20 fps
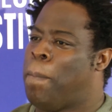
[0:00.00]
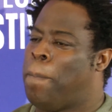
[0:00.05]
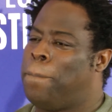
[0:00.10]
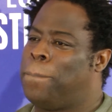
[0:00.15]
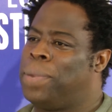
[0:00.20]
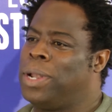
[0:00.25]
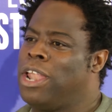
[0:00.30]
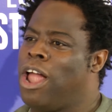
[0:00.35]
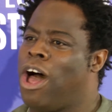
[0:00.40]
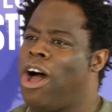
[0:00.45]

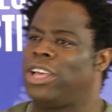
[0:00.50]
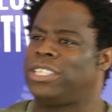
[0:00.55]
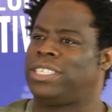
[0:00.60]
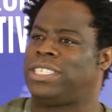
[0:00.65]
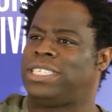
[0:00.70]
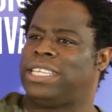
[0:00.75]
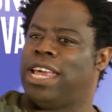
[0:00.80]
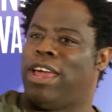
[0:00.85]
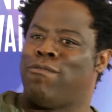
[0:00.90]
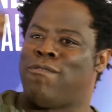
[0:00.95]

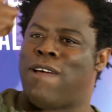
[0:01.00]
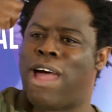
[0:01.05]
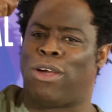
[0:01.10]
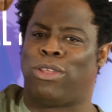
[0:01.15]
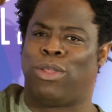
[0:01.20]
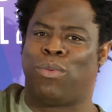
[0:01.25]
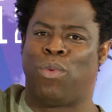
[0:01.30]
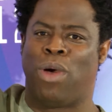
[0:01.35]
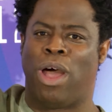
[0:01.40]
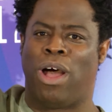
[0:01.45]
Blasts it around
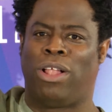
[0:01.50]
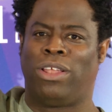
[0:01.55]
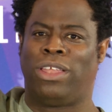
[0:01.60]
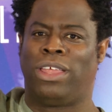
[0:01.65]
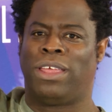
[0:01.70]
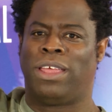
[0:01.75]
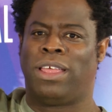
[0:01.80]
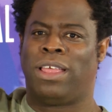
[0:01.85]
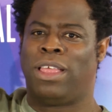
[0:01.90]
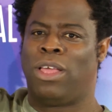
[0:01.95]
the world
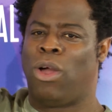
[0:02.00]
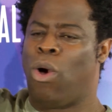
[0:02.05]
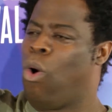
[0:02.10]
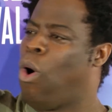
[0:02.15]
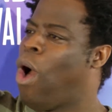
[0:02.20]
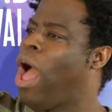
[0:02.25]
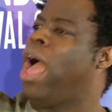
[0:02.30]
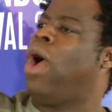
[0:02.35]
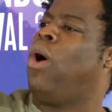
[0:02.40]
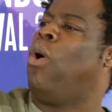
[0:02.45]

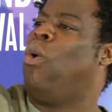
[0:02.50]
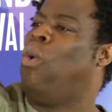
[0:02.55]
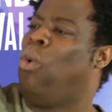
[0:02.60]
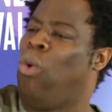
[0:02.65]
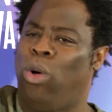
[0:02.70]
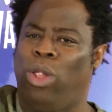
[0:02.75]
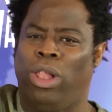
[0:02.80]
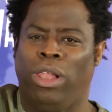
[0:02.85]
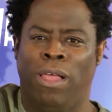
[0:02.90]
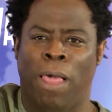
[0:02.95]

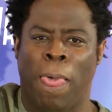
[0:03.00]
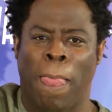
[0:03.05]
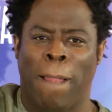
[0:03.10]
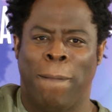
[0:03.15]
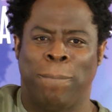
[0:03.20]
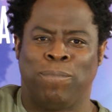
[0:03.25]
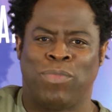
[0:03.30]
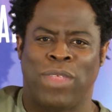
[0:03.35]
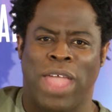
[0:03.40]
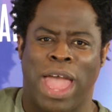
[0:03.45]
all
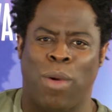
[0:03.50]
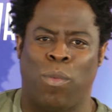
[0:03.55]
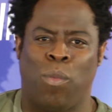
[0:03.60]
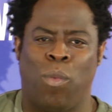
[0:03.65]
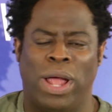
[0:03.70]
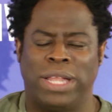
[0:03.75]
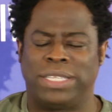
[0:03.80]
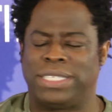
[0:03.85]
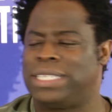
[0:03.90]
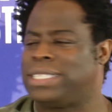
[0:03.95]
at
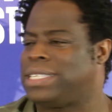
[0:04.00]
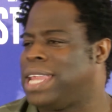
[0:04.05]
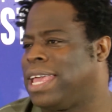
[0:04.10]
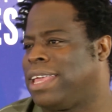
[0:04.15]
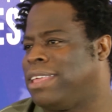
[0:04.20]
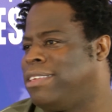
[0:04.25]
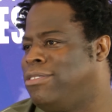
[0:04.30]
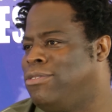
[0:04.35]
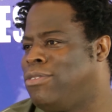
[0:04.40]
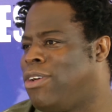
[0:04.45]
once. It's like
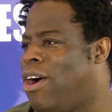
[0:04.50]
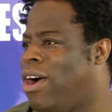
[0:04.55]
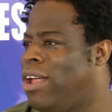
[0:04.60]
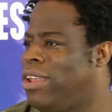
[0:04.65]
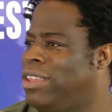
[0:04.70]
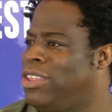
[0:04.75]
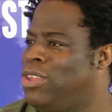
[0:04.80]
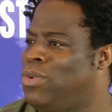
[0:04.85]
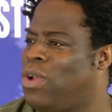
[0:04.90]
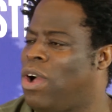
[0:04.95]
you can't
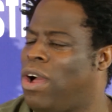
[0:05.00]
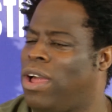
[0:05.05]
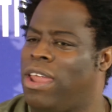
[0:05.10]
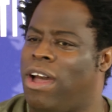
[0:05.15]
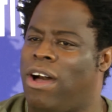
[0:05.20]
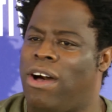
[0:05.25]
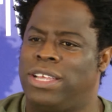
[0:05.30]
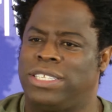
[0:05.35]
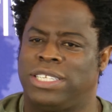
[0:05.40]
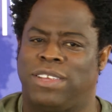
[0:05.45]
you can't
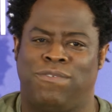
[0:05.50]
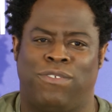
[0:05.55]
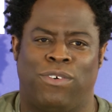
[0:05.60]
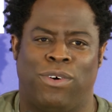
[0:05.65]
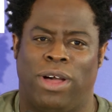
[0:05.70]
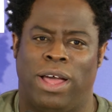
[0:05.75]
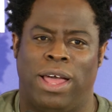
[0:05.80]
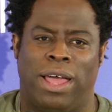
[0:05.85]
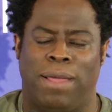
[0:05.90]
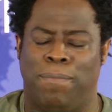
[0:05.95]
ask
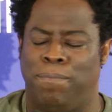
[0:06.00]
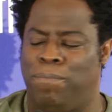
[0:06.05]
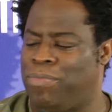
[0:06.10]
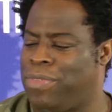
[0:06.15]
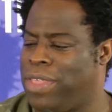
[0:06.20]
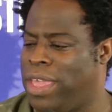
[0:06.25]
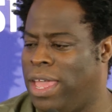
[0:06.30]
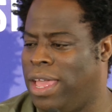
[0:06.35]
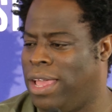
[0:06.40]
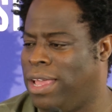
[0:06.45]
for a,
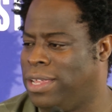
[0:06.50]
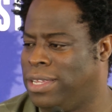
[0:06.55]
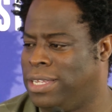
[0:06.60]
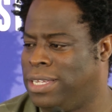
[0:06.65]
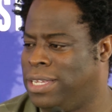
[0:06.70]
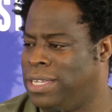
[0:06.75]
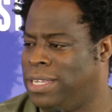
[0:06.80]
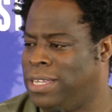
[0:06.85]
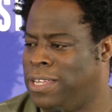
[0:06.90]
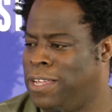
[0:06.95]
a,
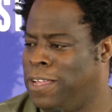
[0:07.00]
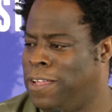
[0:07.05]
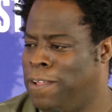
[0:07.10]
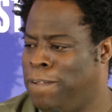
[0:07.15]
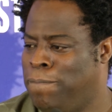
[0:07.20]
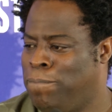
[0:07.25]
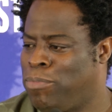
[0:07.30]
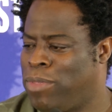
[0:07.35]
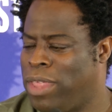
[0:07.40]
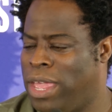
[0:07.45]

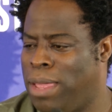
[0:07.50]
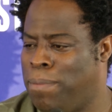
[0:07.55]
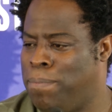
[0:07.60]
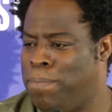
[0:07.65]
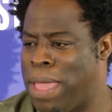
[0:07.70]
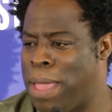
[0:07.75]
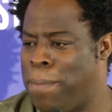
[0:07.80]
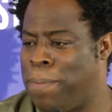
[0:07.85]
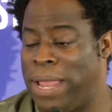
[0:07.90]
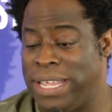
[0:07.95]
a
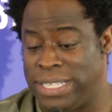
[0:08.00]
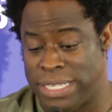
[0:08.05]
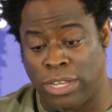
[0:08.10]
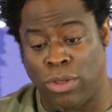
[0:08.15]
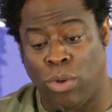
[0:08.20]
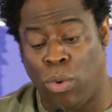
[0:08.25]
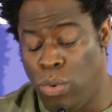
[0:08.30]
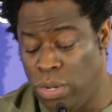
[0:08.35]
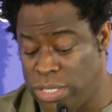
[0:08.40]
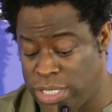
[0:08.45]
better place. And
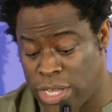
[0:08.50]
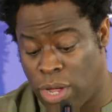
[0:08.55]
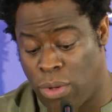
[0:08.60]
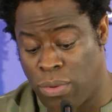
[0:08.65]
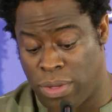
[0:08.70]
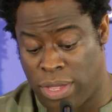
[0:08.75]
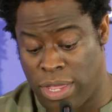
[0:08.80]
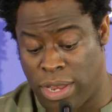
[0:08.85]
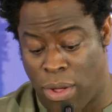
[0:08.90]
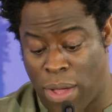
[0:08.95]

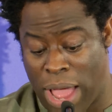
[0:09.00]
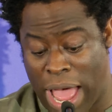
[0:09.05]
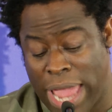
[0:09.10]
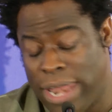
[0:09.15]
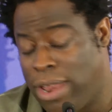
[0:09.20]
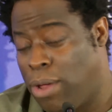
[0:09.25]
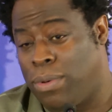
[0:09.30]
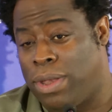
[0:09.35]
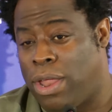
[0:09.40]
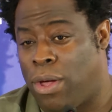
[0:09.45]
also, you know, I
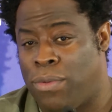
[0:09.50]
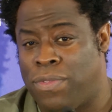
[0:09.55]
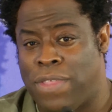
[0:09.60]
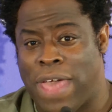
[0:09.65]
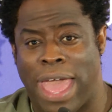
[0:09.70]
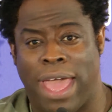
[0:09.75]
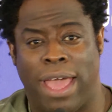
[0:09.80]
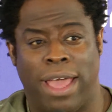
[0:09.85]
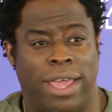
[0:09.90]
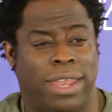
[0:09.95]
don't know
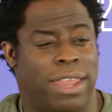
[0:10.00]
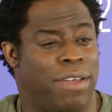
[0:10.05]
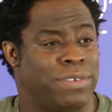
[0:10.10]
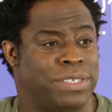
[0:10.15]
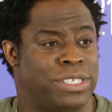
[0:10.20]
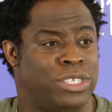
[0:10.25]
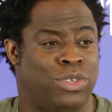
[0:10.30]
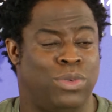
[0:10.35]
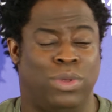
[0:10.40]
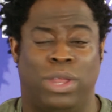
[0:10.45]
that another
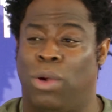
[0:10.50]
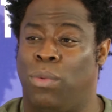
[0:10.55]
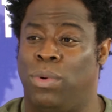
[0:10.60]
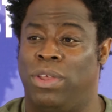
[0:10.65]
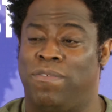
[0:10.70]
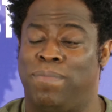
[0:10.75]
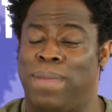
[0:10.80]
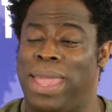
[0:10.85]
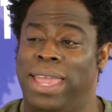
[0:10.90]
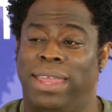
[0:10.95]
studio would
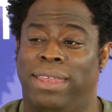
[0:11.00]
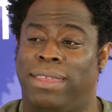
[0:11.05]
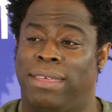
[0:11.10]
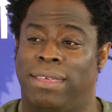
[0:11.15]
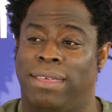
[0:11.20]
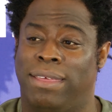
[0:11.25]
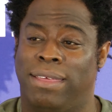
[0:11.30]
have made